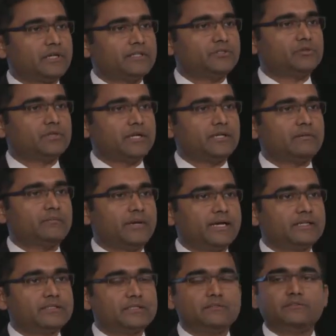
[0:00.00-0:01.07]
as you can
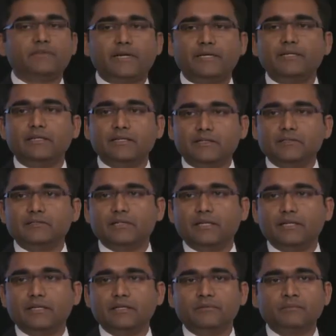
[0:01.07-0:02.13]
imagine, very
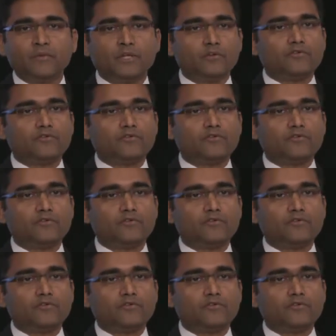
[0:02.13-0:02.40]
easily